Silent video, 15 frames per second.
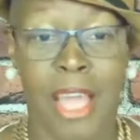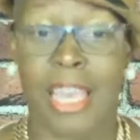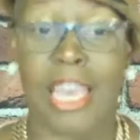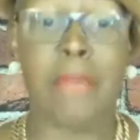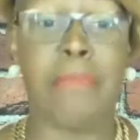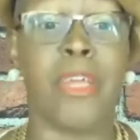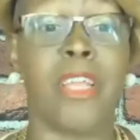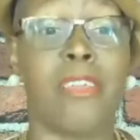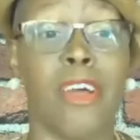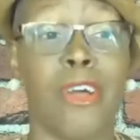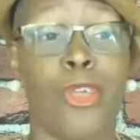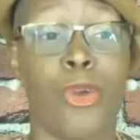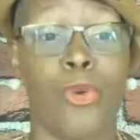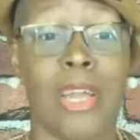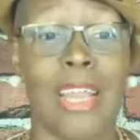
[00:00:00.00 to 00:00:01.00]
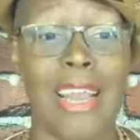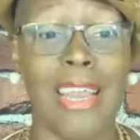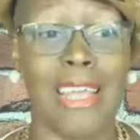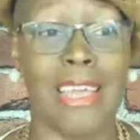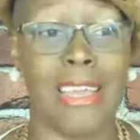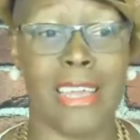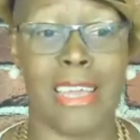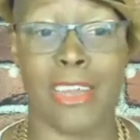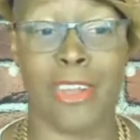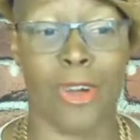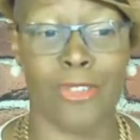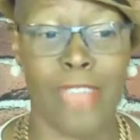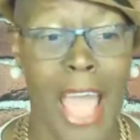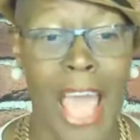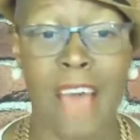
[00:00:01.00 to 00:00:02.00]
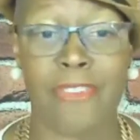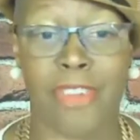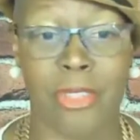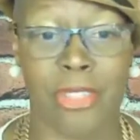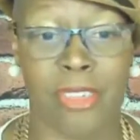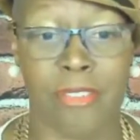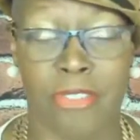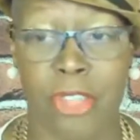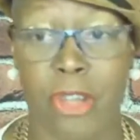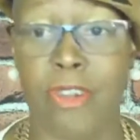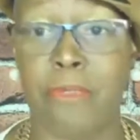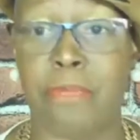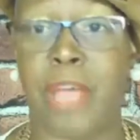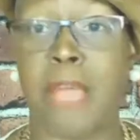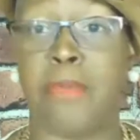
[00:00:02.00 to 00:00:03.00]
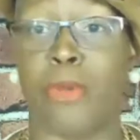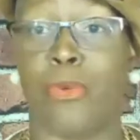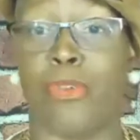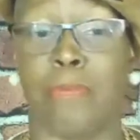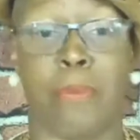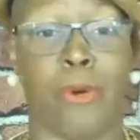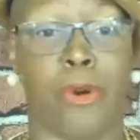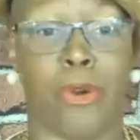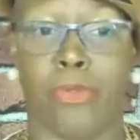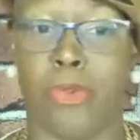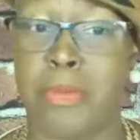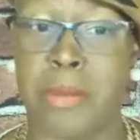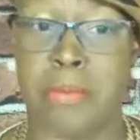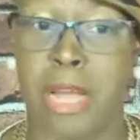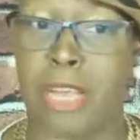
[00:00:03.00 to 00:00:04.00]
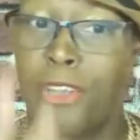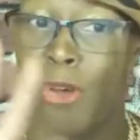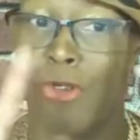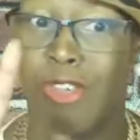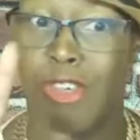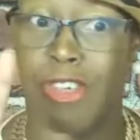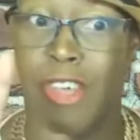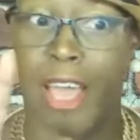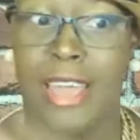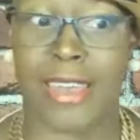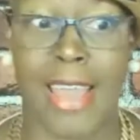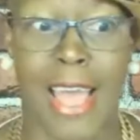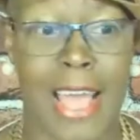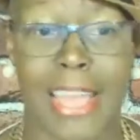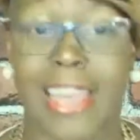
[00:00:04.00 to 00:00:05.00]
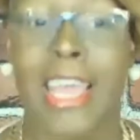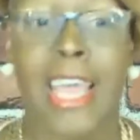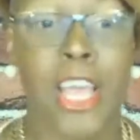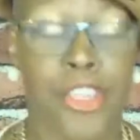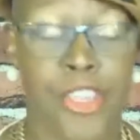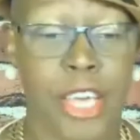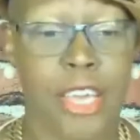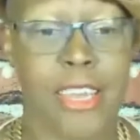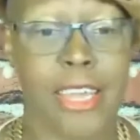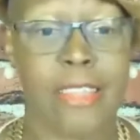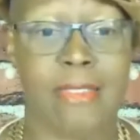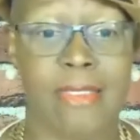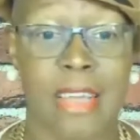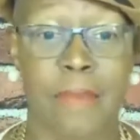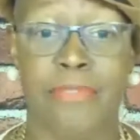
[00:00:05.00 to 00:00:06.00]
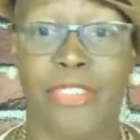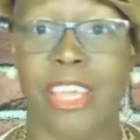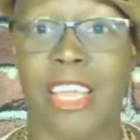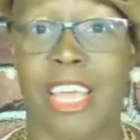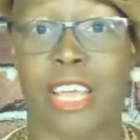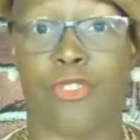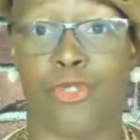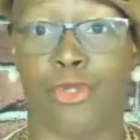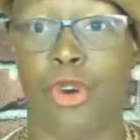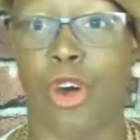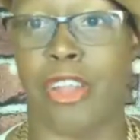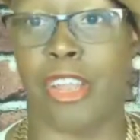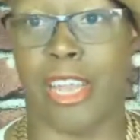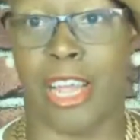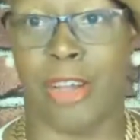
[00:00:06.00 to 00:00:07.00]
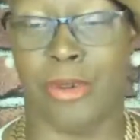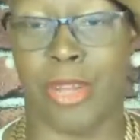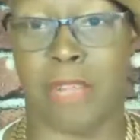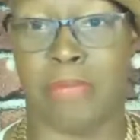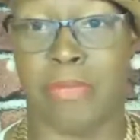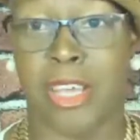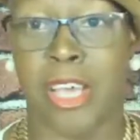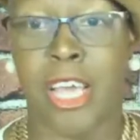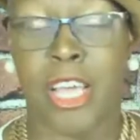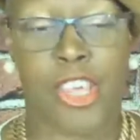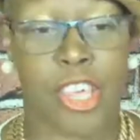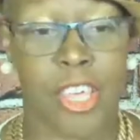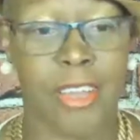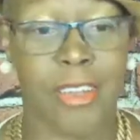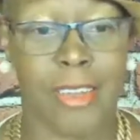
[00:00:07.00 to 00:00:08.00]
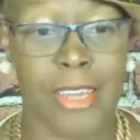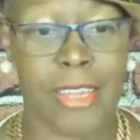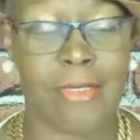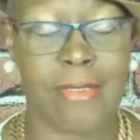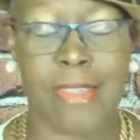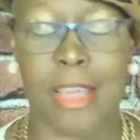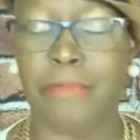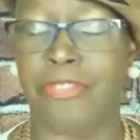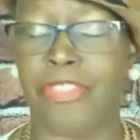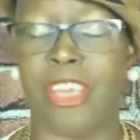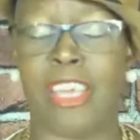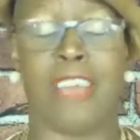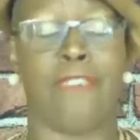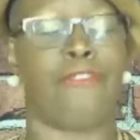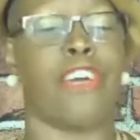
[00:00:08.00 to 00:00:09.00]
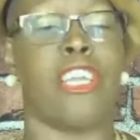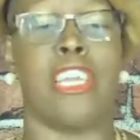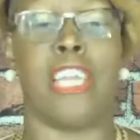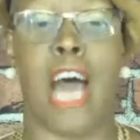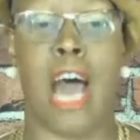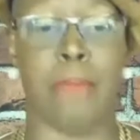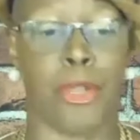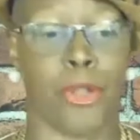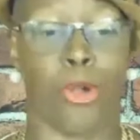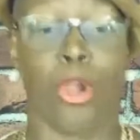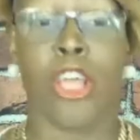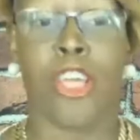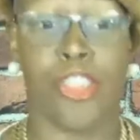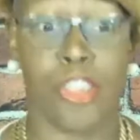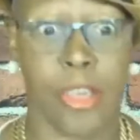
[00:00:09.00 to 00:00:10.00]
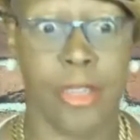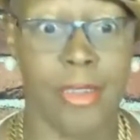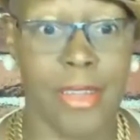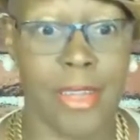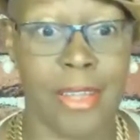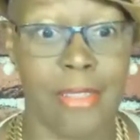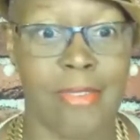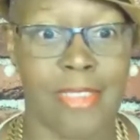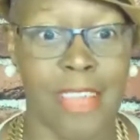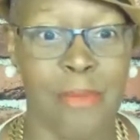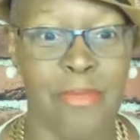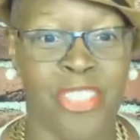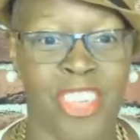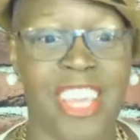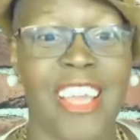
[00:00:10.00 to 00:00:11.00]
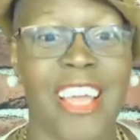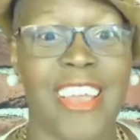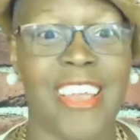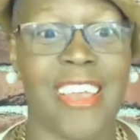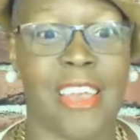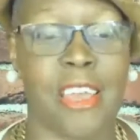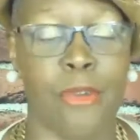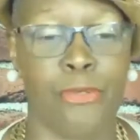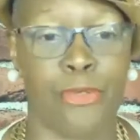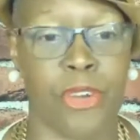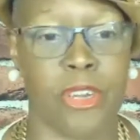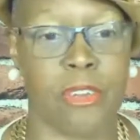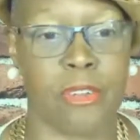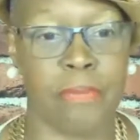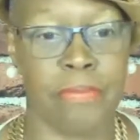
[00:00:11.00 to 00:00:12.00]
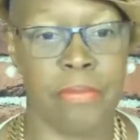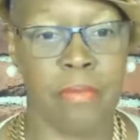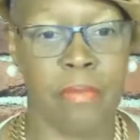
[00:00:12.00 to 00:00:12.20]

Let me tell you what Leah did, because after this 3rd baby was born, remember I told you she had 9, she did something extraordinary. She did something phenomenal. She did something different.